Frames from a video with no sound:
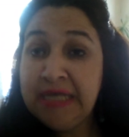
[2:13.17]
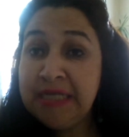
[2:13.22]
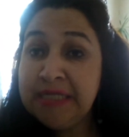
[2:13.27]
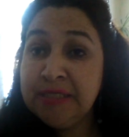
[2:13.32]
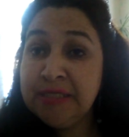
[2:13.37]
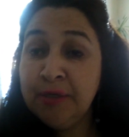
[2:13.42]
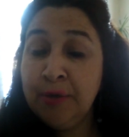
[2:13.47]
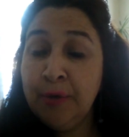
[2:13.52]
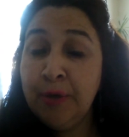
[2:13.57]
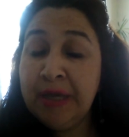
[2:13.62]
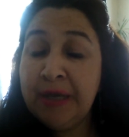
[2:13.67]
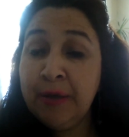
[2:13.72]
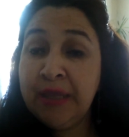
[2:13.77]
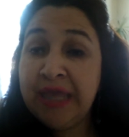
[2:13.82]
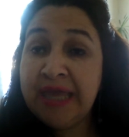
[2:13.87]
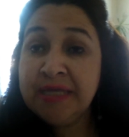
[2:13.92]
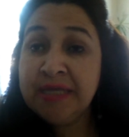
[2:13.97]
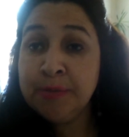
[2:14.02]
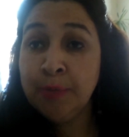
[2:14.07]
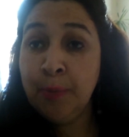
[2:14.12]
So,
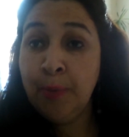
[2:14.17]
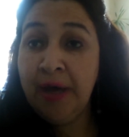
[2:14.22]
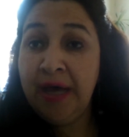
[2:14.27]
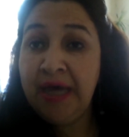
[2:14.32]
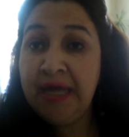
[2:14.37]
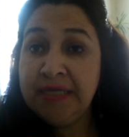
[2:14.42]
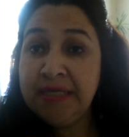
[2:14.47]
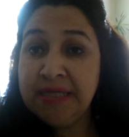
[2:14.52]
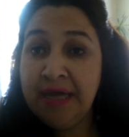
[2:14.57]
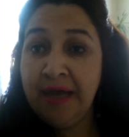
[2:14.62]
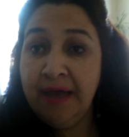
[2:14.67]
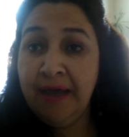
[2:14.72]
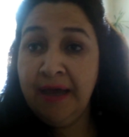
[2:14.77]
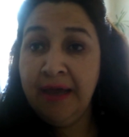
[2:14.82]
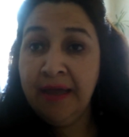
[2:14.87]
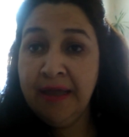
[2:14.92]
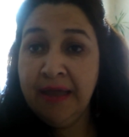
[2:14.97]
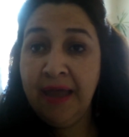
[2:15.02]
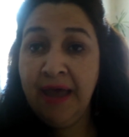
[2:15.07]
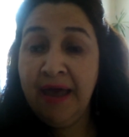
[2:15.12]
guess what?
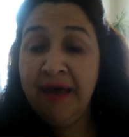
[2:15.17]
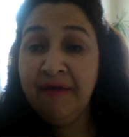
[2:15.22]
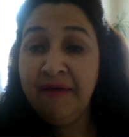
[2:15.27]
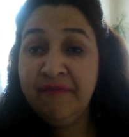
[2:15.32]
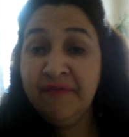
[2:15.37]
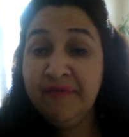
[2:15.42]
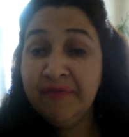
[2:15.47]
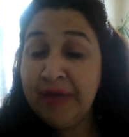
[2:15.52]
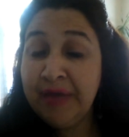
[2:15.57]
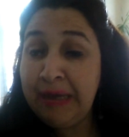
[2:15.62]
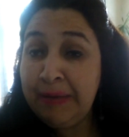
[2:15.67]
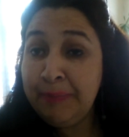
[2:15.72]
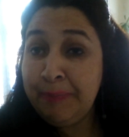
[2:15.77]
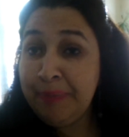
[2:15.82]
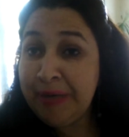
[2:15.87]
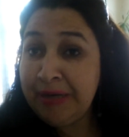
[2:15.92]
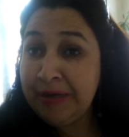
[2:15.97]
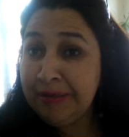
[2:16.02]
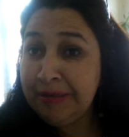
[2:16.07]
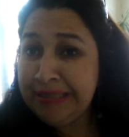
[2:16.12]
I have
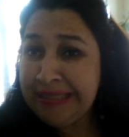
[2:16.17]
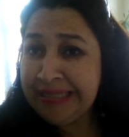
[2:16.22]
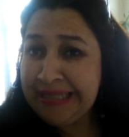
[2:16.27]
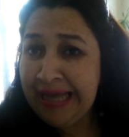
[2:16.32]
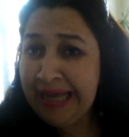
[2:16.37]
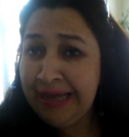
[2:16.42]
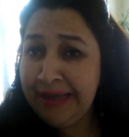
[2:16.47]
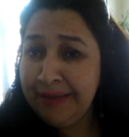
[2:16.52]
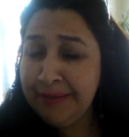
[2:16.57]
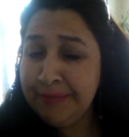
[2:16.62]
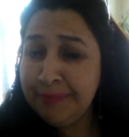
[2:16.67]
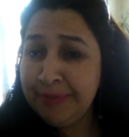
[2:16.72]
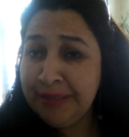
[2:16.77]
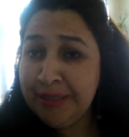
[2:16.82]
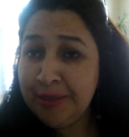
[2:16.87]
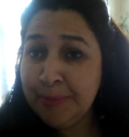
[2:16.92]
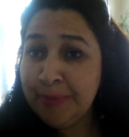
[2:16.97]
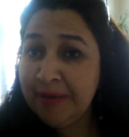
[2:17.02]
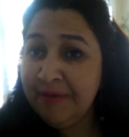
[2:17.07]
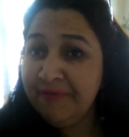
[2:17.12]
barely uh, a
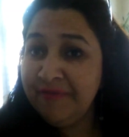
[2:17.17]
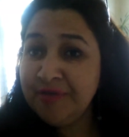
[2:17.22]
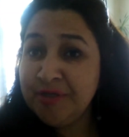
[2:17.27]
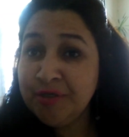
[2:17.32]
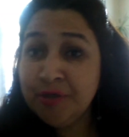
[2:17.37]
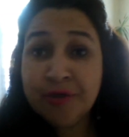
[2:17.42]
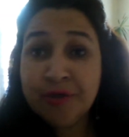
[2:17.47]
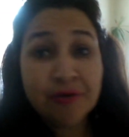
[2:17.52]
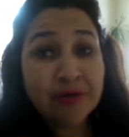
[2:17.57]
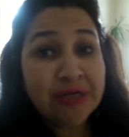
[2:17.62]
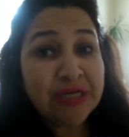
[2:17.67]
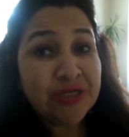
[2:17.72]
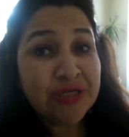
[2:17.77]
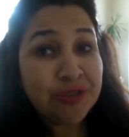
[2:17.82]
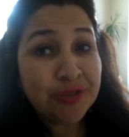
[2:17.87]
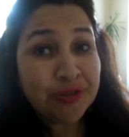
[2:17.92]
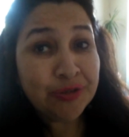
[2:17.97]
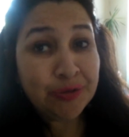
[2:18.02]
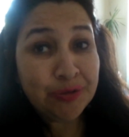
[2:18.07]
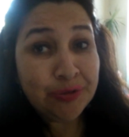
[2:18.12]
little bit of sugar
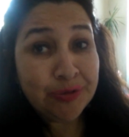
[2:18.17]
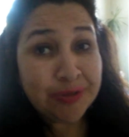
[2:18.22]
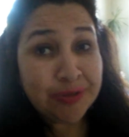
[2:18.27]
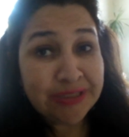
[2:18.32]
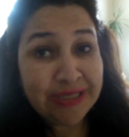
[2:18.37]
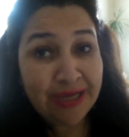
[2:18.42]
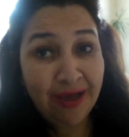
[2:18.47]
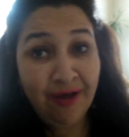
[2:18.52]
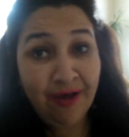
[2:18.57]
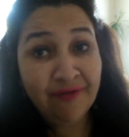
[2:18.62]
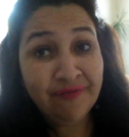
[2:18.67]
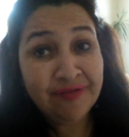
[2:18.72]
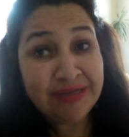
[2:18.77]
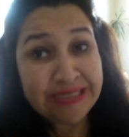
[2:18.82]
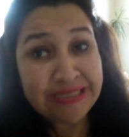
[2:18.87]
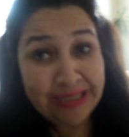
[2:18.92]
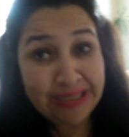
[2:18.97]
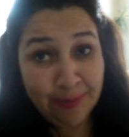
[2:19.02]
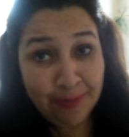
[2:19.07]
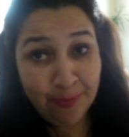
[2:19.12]
issues,
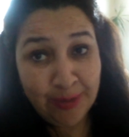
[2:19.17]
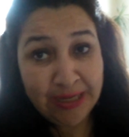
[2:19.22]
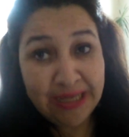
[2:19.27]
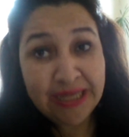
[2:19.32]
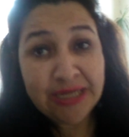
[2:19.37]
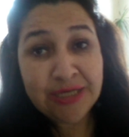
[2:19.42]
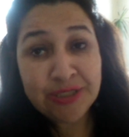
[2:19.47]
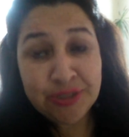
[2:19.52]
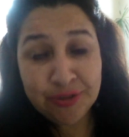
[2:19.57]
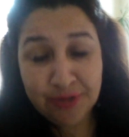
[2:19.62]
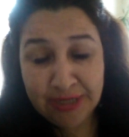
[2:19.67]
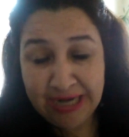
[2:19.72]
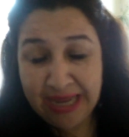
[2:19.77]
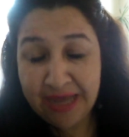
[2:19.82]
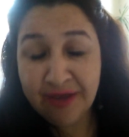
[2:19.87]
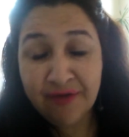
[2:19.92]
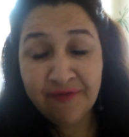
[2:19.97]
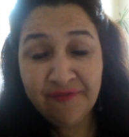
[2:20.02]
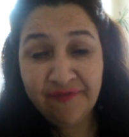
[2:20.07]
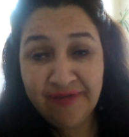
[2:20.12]
obviously weight issue, and
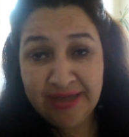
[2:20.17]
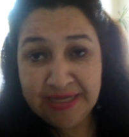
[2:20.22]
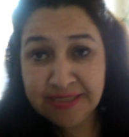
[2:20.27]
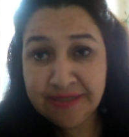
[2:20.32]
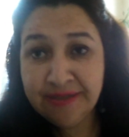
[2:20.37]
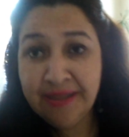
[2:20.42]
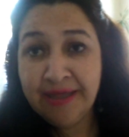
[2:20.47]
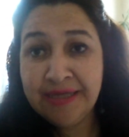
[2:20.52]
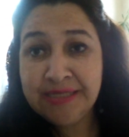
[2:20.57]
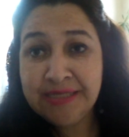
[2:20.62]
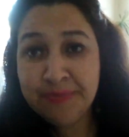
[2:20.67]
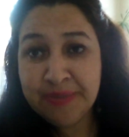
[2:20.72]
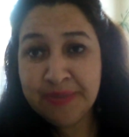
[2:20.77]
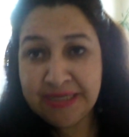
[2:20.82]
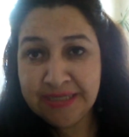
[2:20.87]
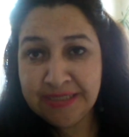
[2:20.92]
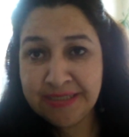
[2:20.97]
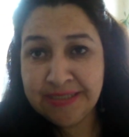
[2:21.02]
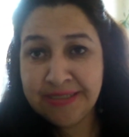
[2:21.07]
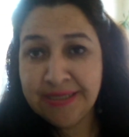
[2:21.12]
I confess to that
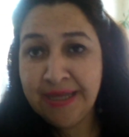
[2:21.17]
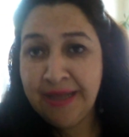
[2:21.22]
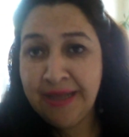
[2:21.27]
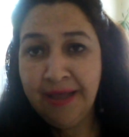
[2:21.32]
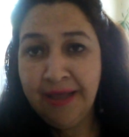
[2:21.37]
because